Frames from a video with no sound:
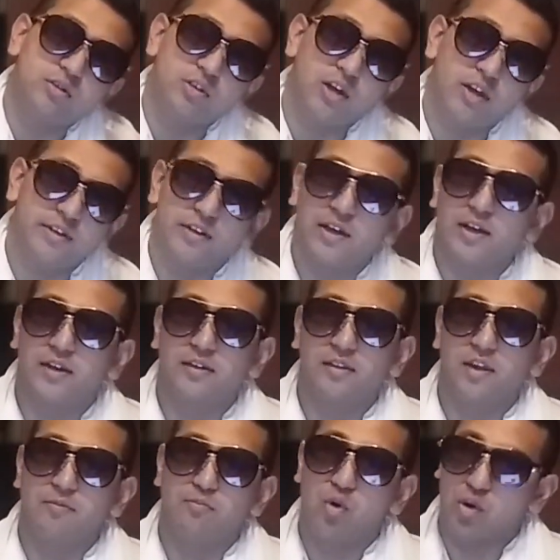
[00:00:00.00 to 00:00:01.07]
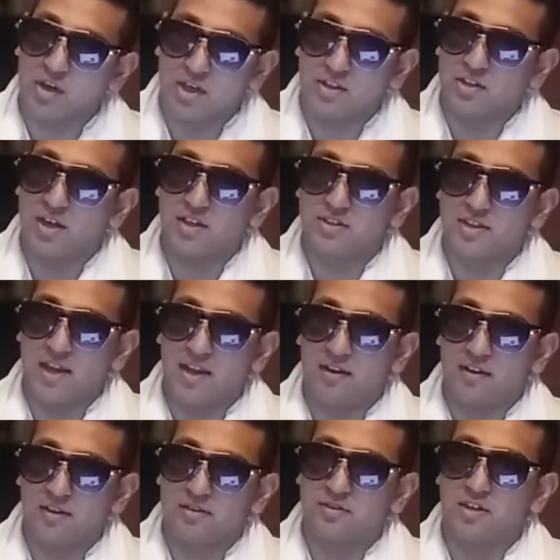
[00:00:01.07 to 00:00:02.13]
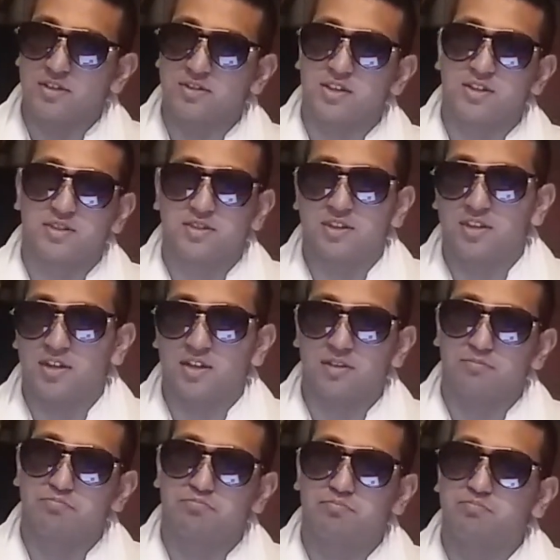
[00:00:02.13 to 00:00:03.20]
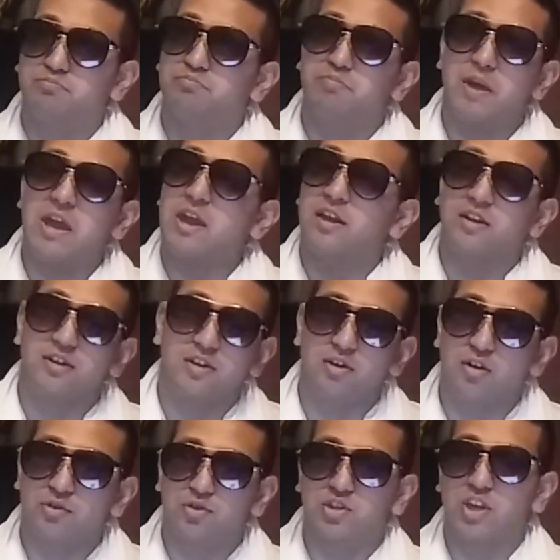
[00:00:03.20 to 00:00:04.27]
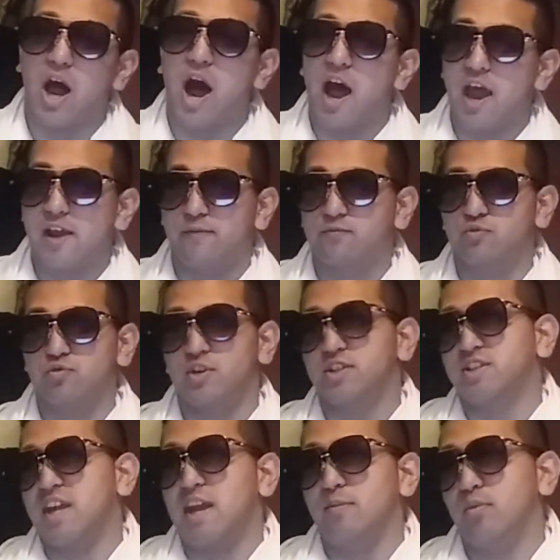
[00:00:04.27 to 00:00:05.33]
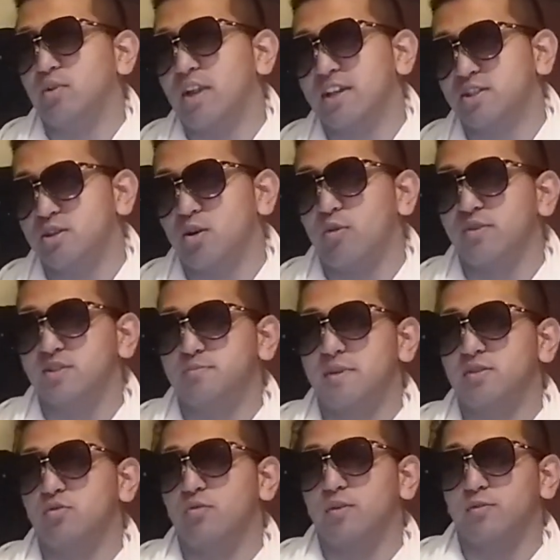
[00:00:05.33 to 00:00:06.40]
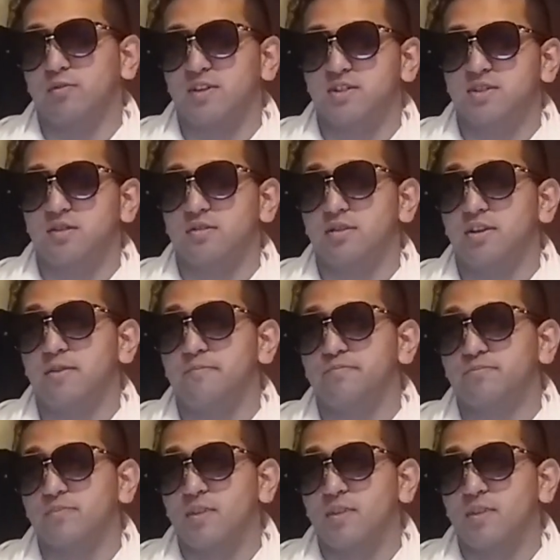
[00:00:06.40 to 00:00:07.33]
and then Liv Morgan does this big, you know, dive through the table like she always been doing recently.